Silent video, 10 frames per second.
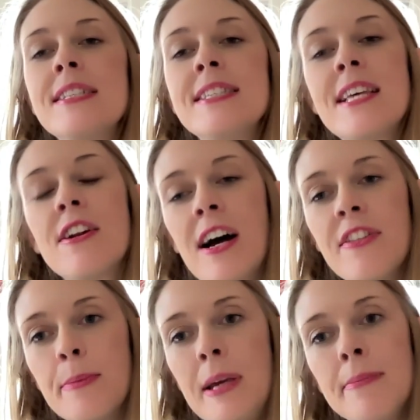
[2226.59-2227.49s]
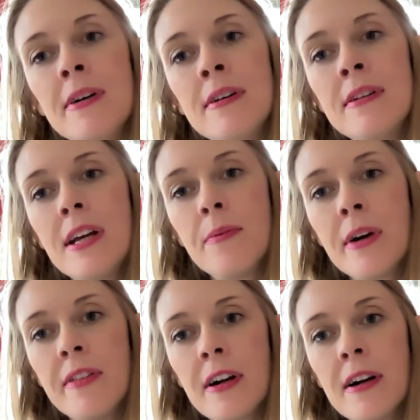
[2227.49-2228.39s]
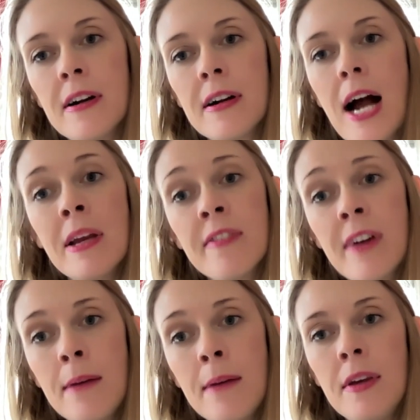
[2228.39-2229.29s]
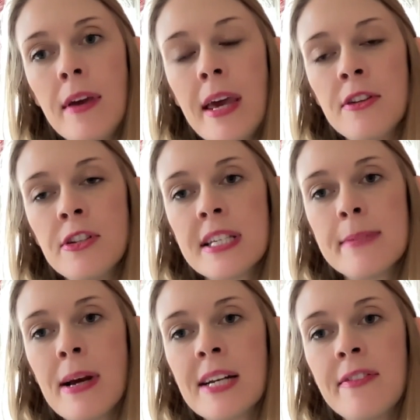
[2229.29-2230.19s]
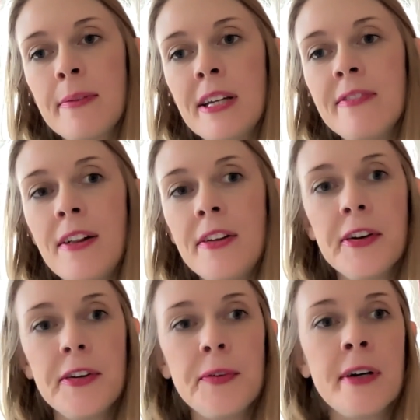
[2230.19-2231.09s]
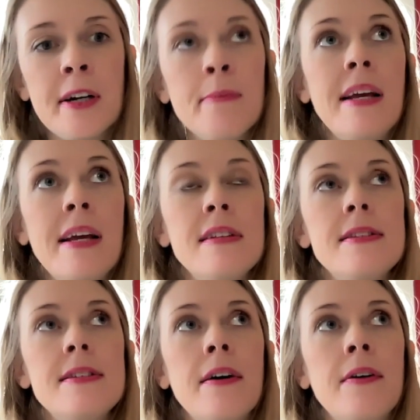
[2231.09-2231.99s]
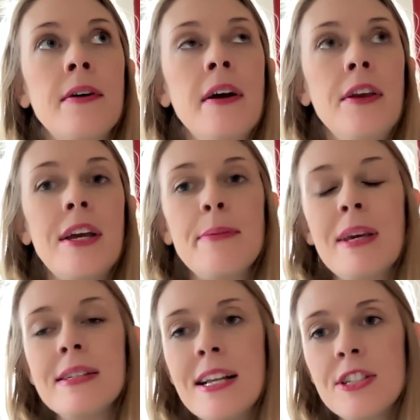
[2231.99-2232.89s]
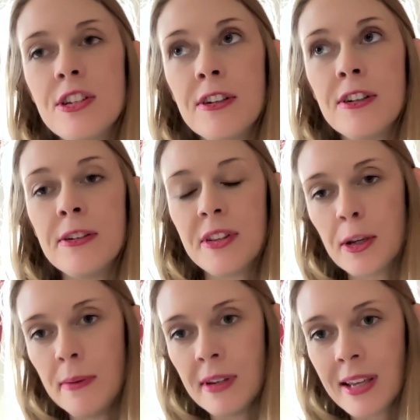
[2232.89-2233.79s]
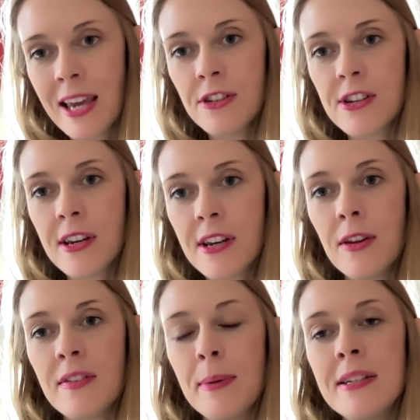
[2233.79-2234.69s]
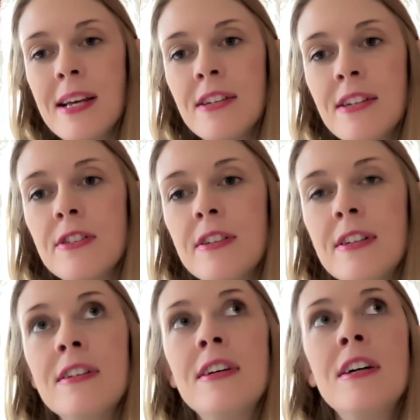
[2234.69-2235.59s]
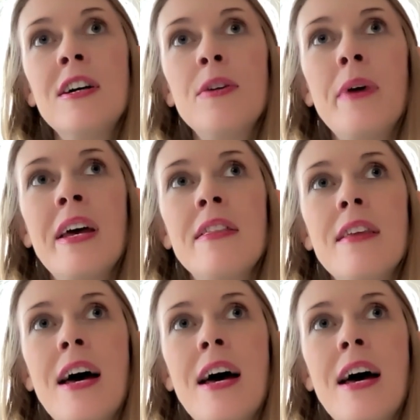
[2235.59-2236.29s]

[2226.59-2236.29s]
consider other people and where they're coming from. You can't just expect everybody to follow your norm. And so you have to be intentional with your communication. You have to be intentional with